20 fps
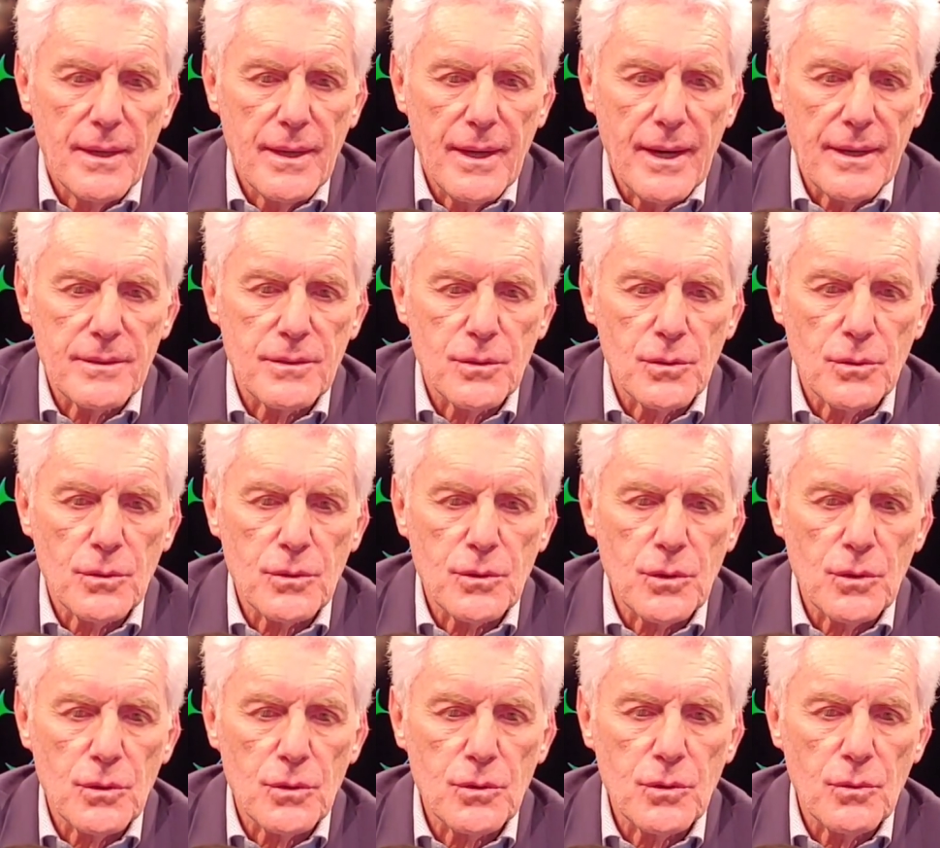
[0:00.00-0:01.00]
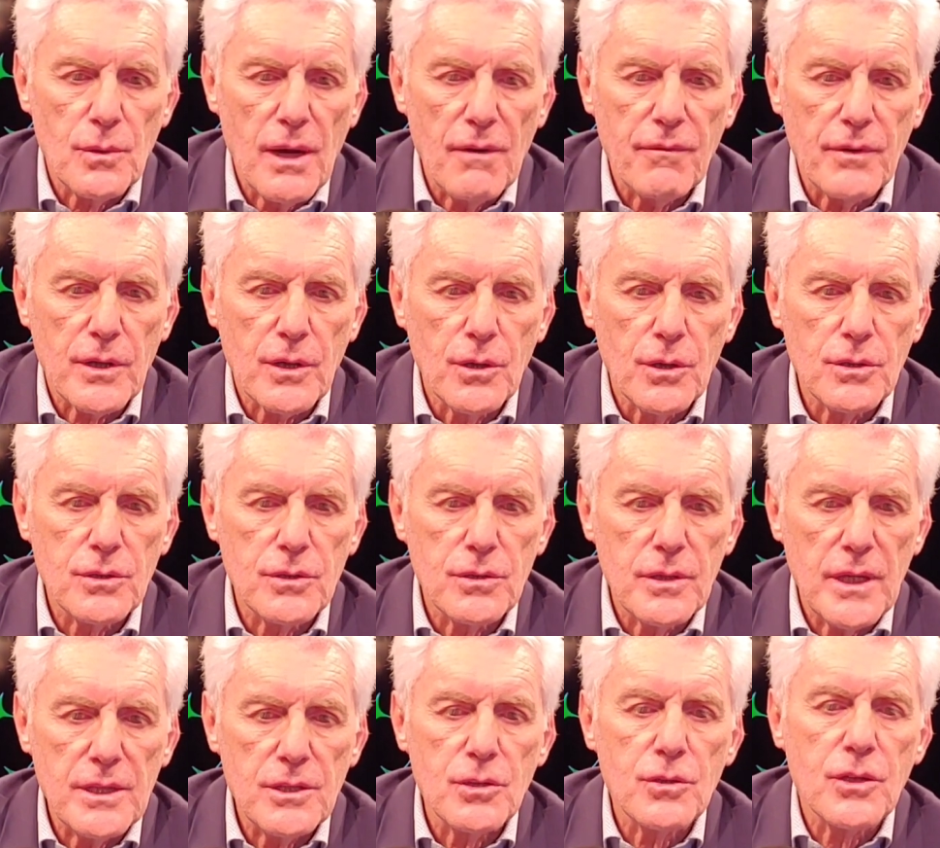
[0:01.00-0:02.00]
yeah, to, to, to have a good
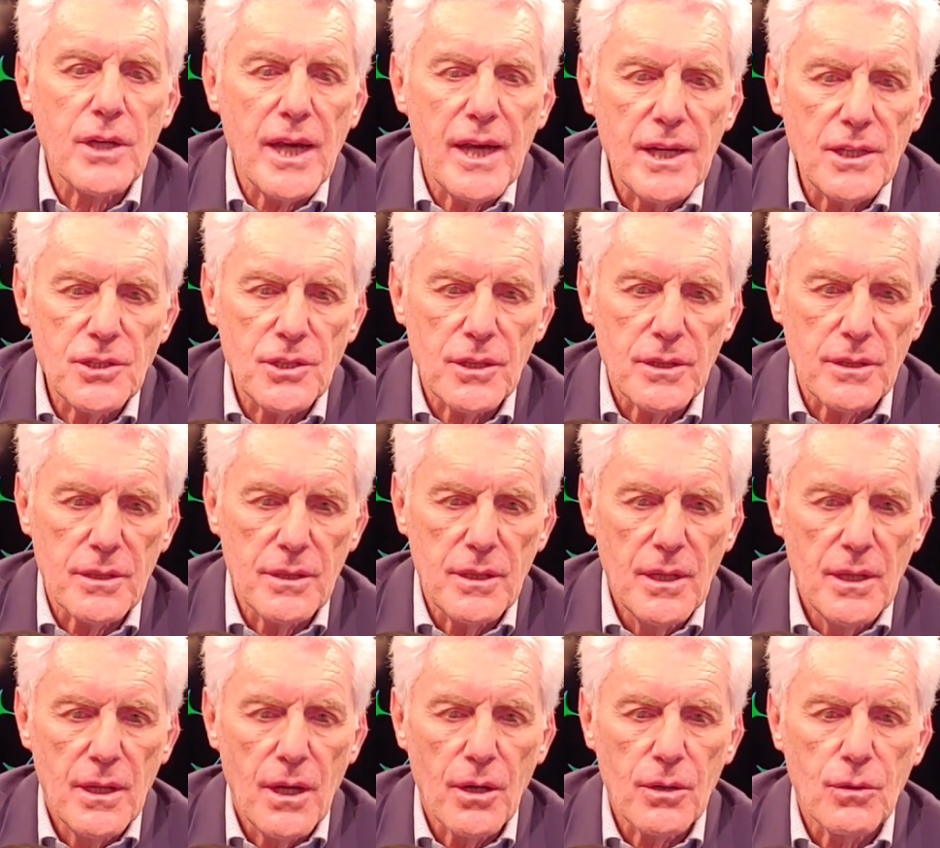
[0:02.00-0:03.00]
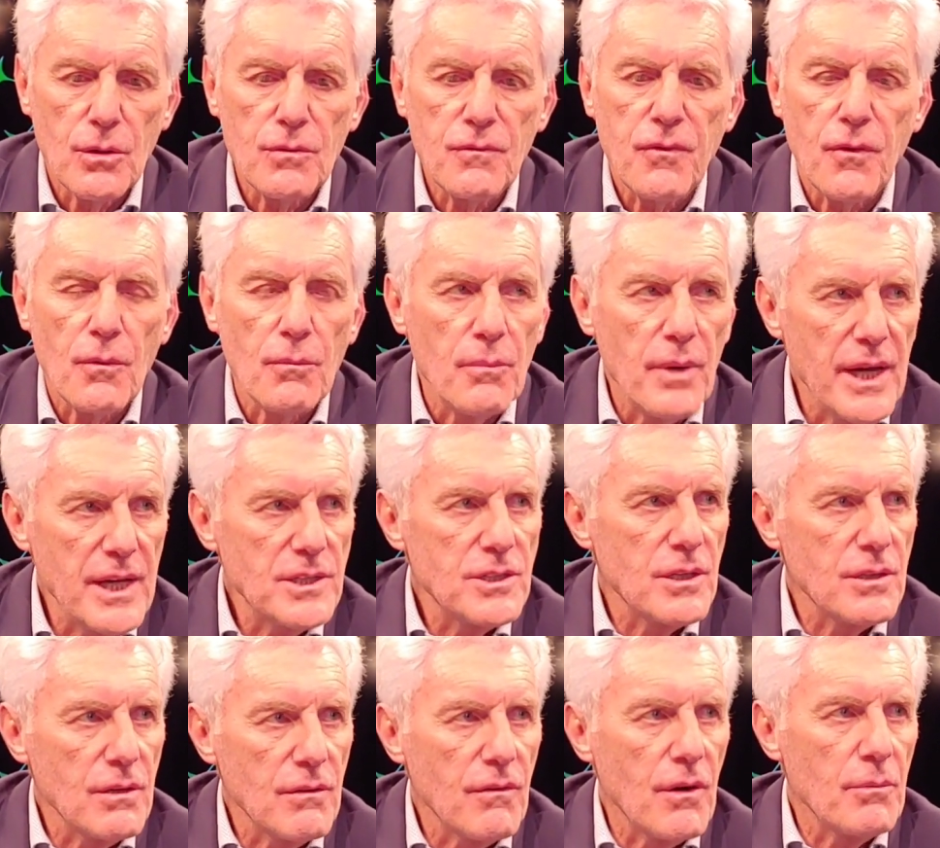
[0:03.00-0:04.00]
education, a good
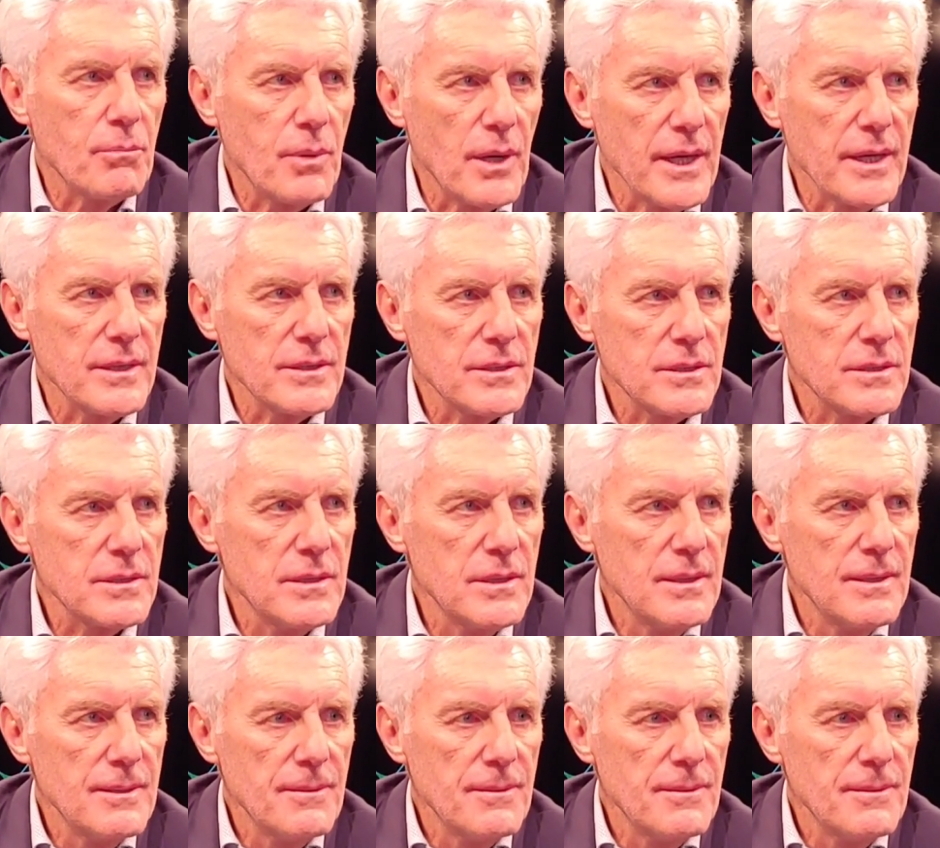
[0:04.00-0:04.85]
formation of our players.